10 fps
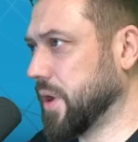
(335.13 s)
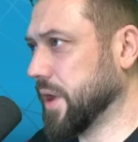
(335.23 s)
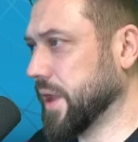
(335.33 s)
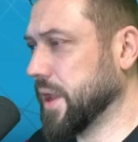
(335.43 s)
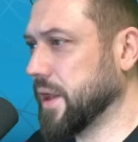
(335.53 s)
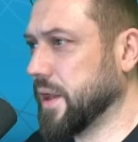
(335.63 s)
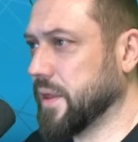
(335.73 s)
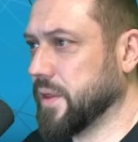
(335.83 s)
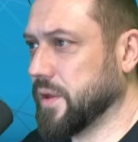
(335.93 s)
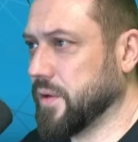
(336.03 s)
pocket,
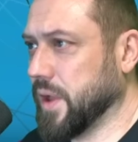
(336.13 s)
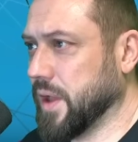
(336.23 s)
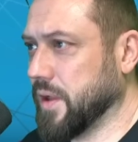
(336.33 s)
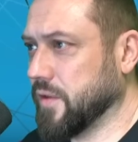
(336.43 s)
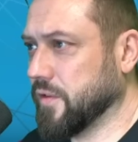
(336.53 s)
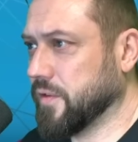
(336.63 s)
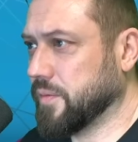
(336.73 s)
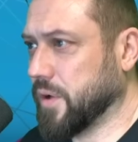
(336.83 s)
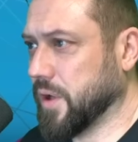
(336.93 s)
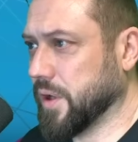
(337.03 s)
and then you
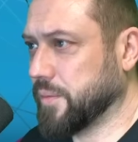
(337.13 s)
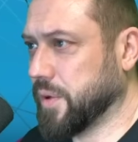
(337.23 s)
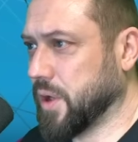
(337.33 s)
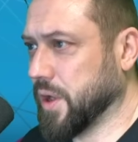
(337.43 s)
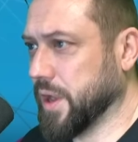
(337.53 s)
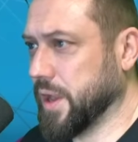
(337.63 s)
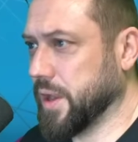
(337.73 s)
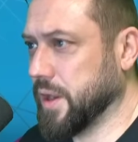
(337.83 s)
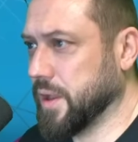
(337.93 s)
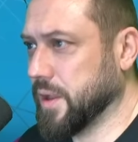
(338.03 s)
have pocket,
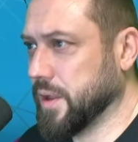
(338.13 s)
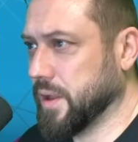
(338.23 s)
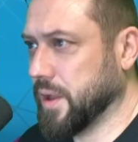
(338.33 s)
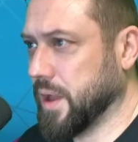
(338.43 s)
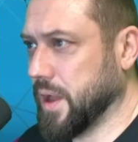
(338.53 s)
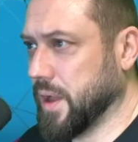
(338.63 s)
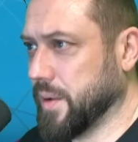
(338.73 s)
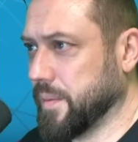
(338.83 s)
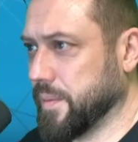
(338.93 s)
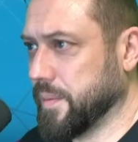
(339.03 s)
pocket,
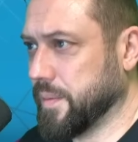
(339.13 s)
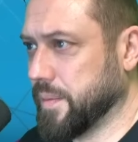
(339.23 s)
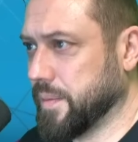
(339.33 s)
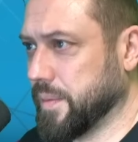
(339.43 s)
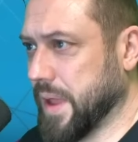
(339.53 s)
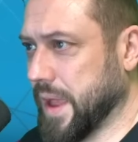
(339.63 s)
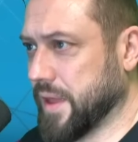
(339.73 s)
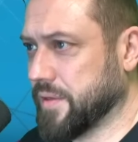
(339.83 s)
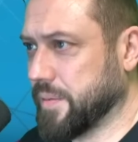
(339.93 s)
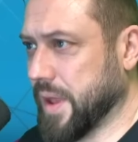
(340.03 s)
um,
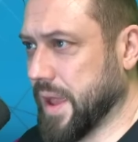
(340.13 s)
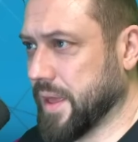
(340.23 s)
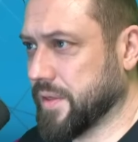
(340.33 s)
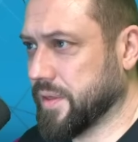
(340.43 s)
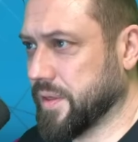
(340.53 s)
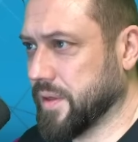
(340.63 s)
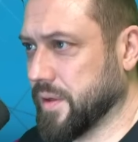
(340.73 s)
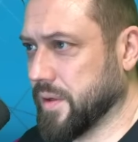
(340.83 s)
path, path.